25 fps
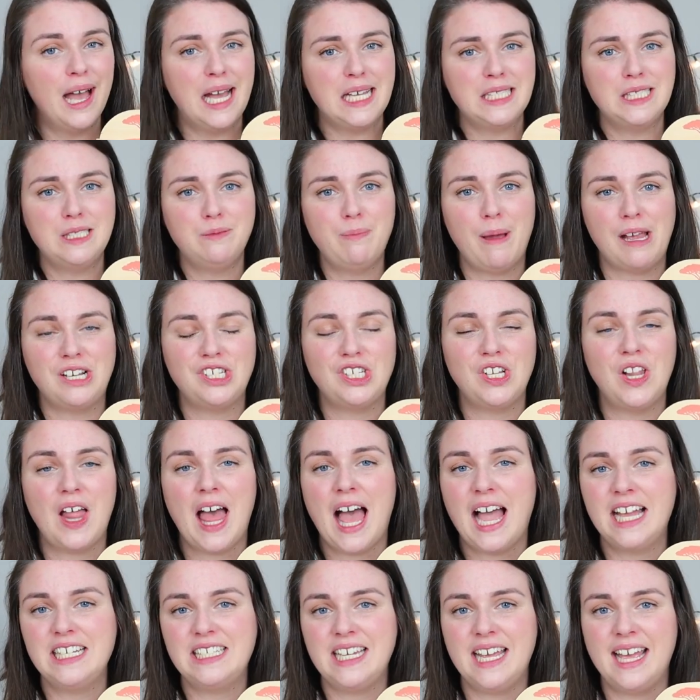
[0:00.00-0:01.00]
a a
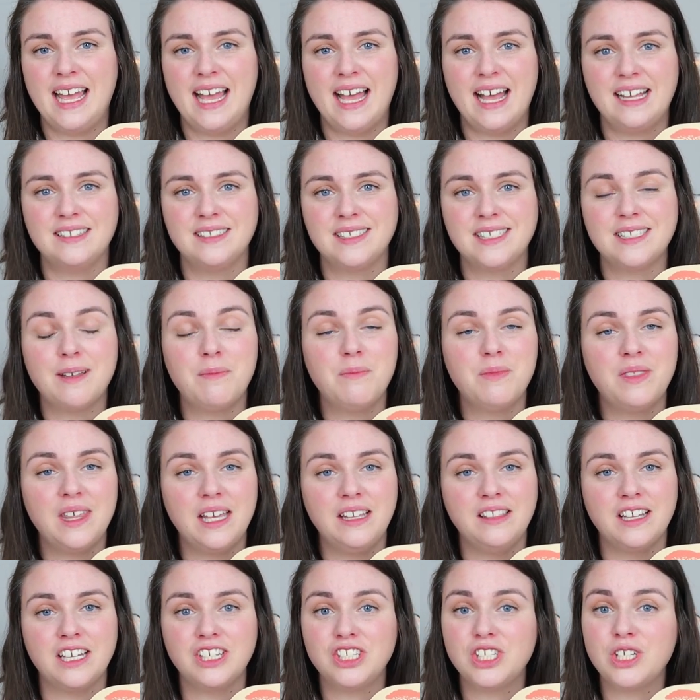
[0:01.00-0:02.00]
special idea and
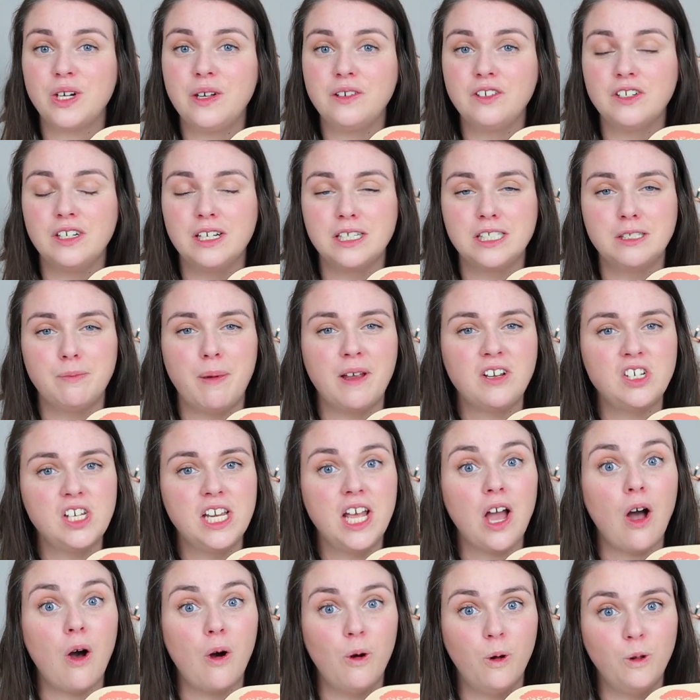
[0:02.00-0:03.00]
something that children,
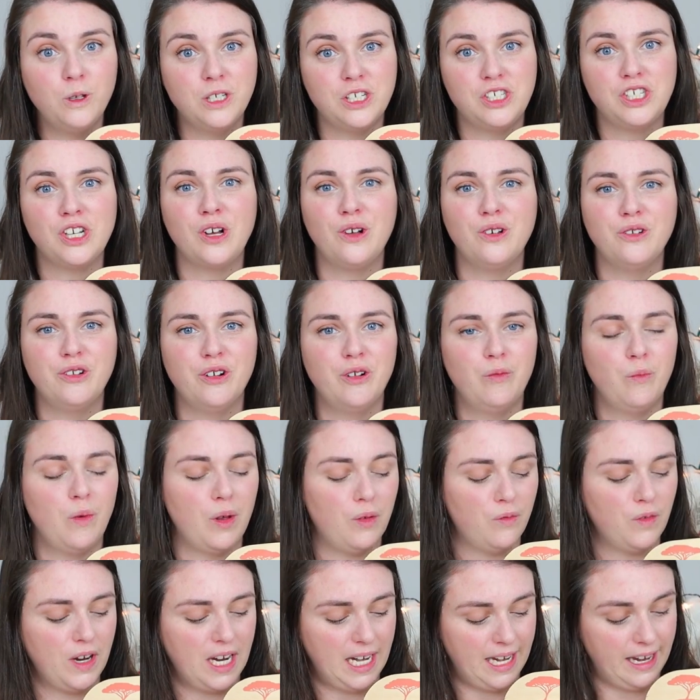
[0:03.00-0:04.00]
especially older children,
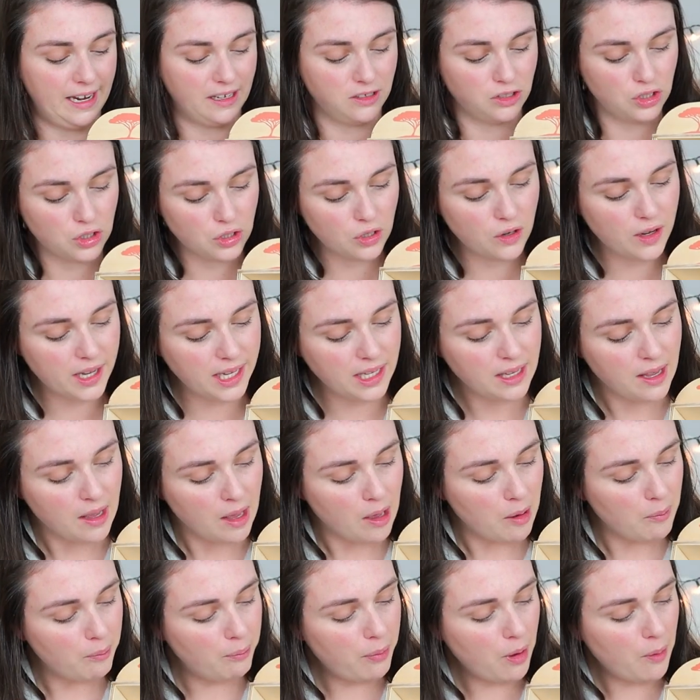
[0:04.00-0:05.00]
will really enjoy.
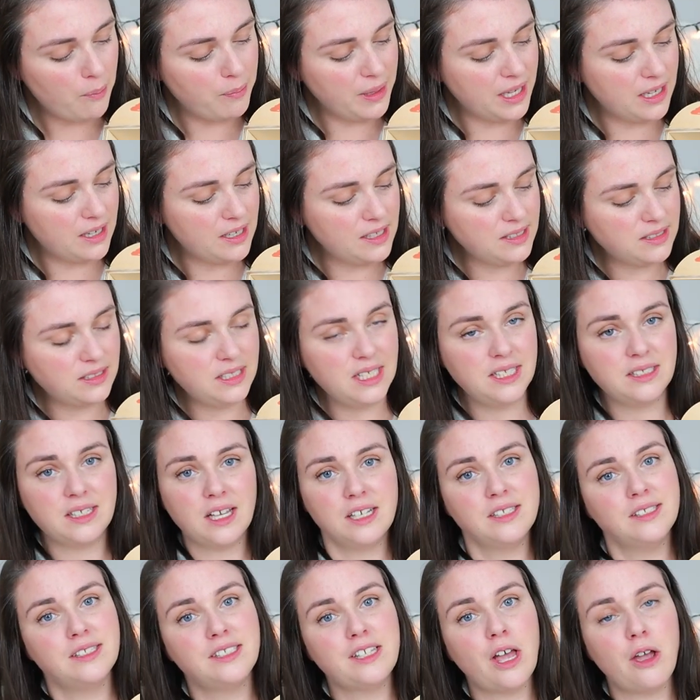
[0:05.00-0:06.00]
But because these
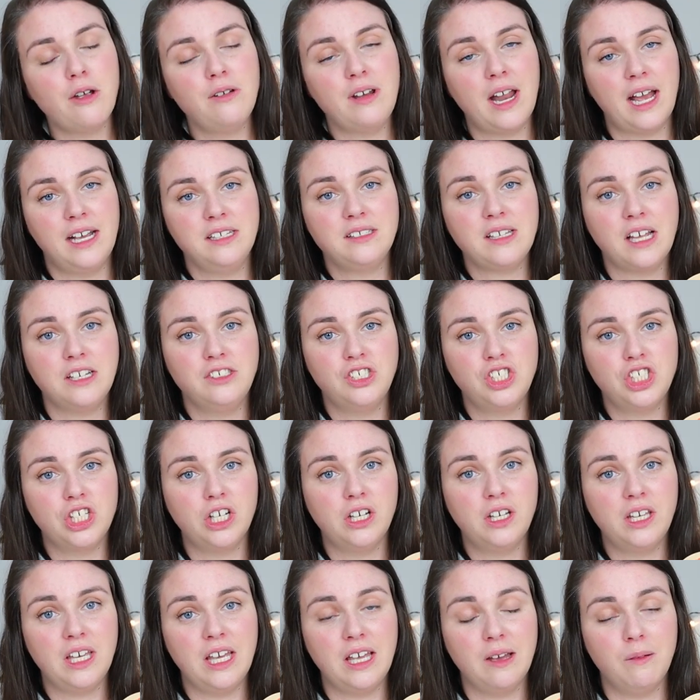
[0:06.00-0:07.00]
are so nice and
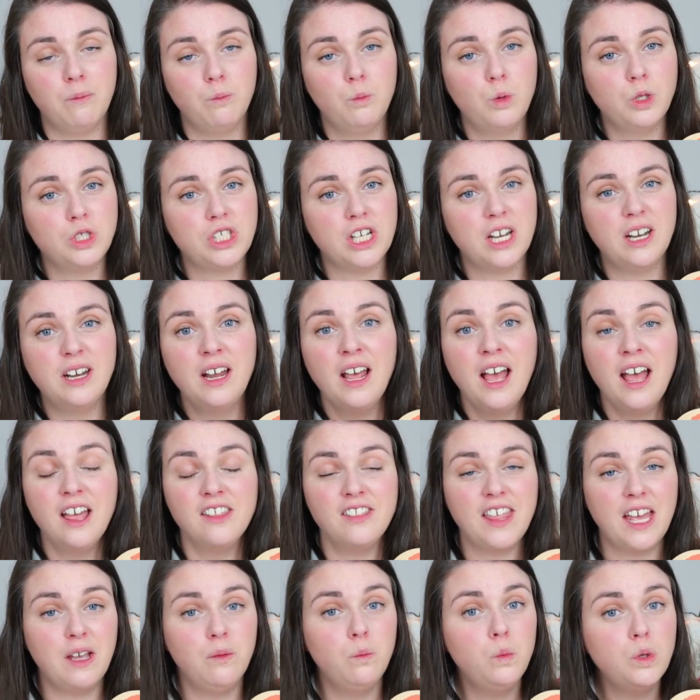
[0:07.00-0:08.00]
chunky and wooden,
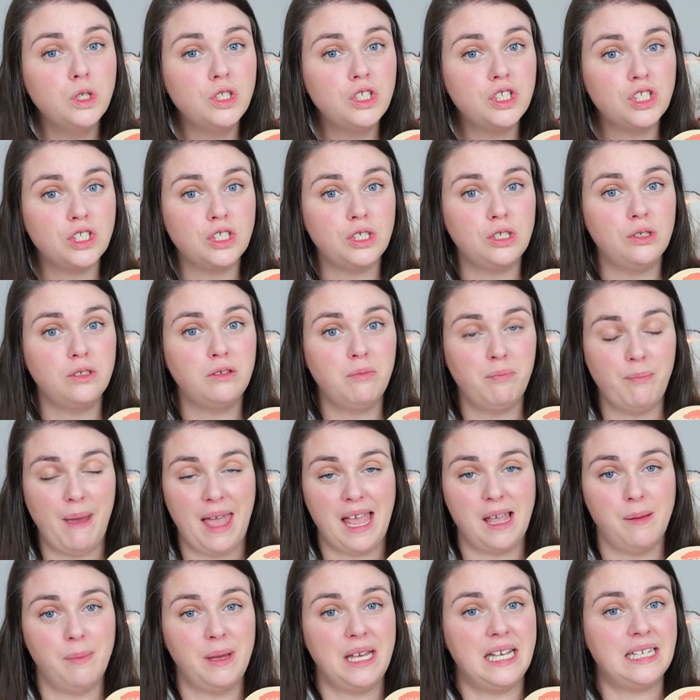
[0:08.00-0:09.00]
they would suit
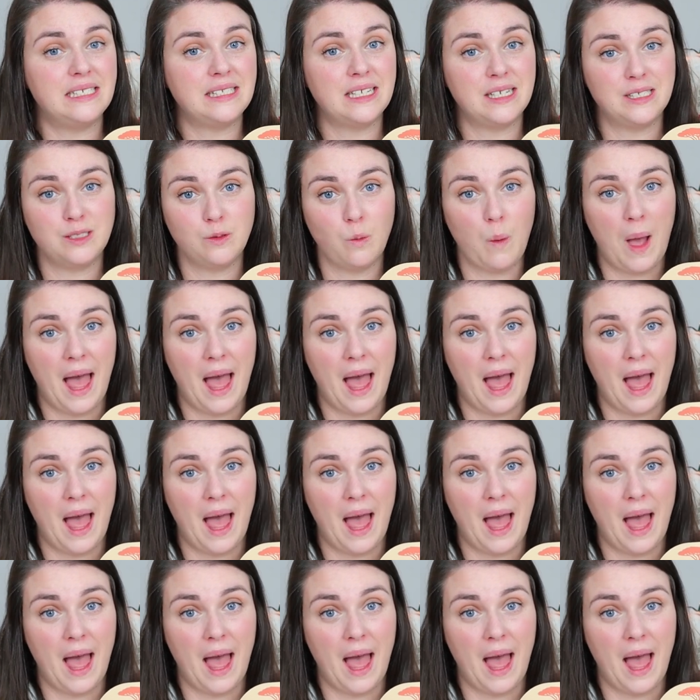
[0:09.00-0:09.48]
babies as